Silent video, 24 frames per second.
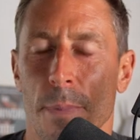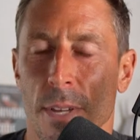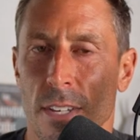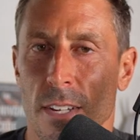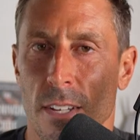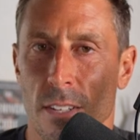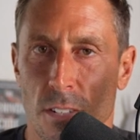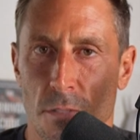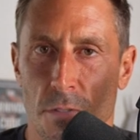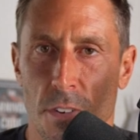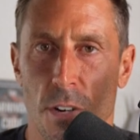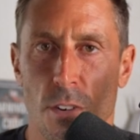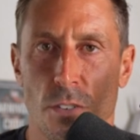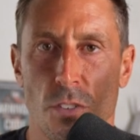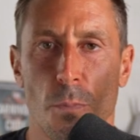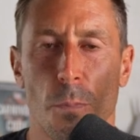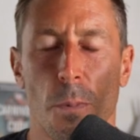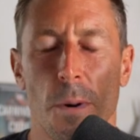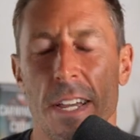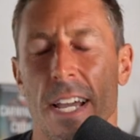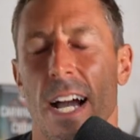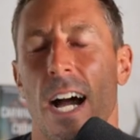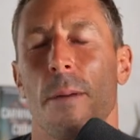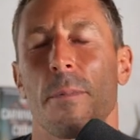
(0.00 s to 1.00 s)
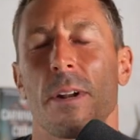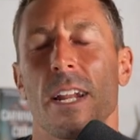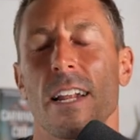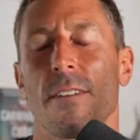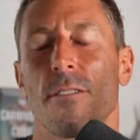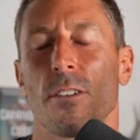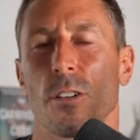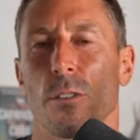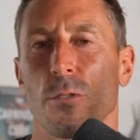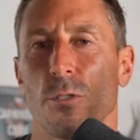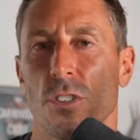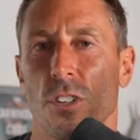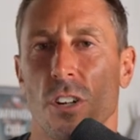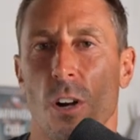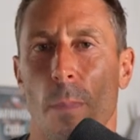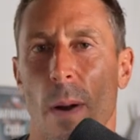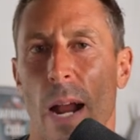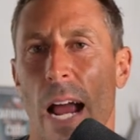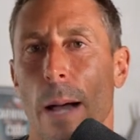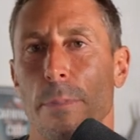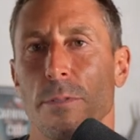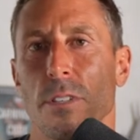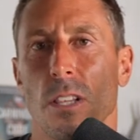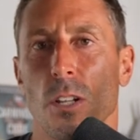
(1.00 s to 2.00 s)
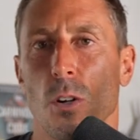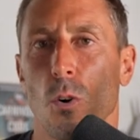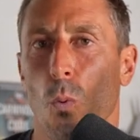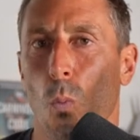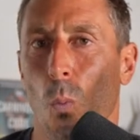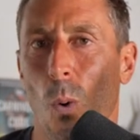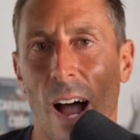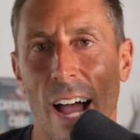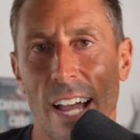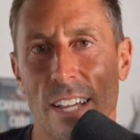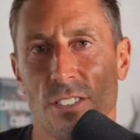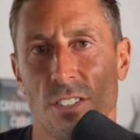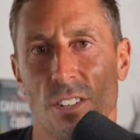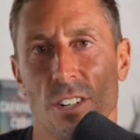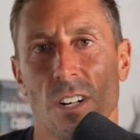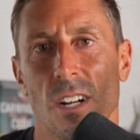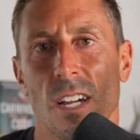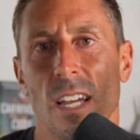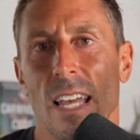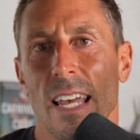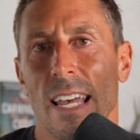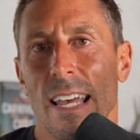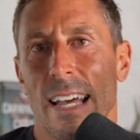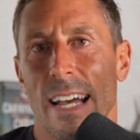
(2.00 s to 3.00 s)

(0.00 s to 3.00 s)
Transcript: millions of years of pre hominid evolution are perhaps a little wiser?